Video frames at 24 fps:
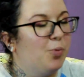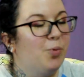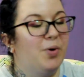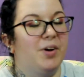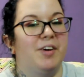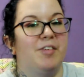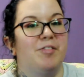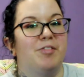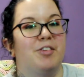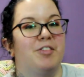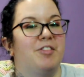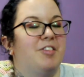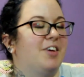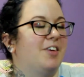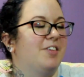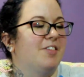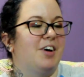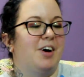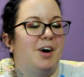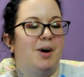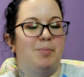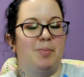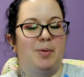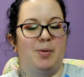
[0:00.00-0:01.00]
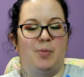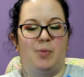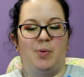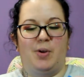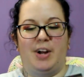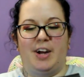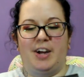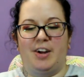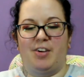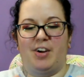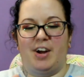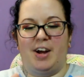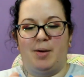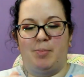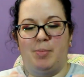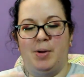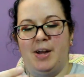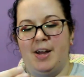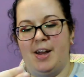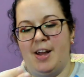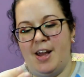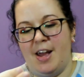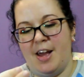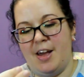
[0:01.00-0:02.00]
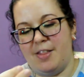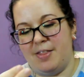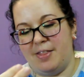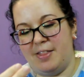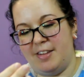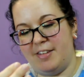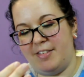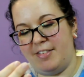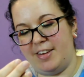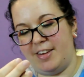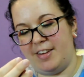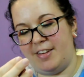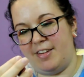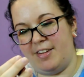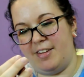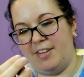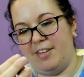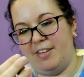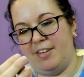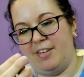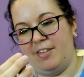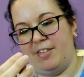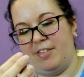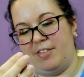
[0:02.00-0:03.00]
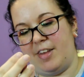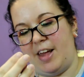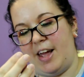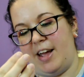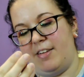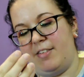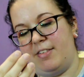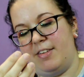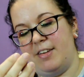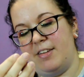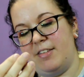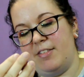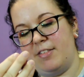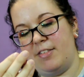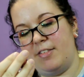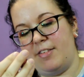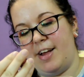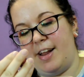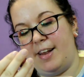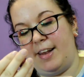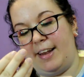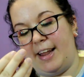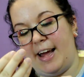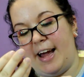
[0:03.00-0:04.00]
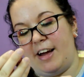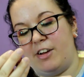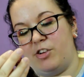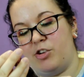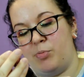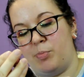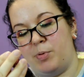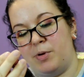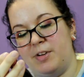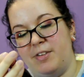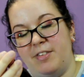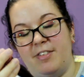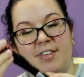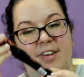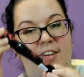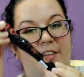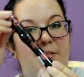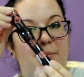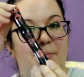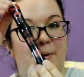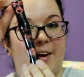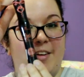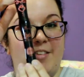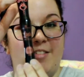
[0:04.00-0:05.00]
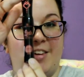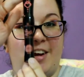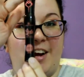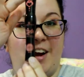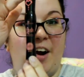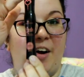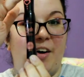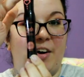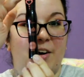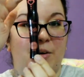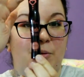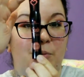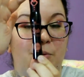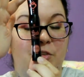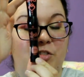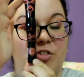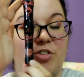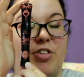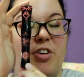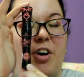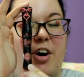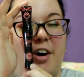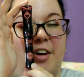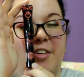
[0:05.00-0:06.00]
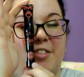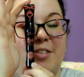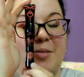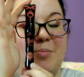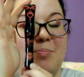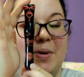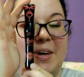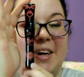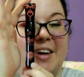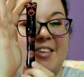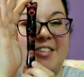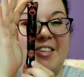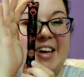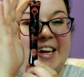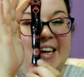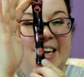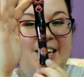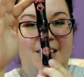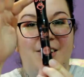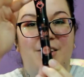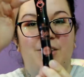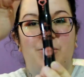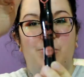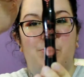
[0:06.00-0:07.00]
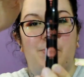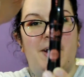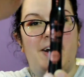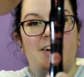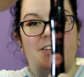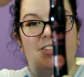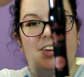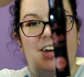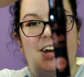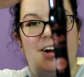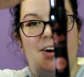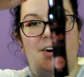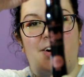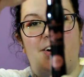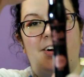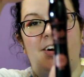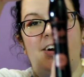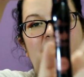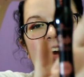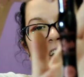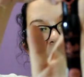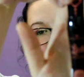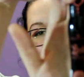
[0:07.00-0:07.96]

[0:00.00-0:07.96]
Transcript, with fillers: whatever's on top and what I grab. This is Essence Lash Princess Mascara, which is awesome because I need a new mascara.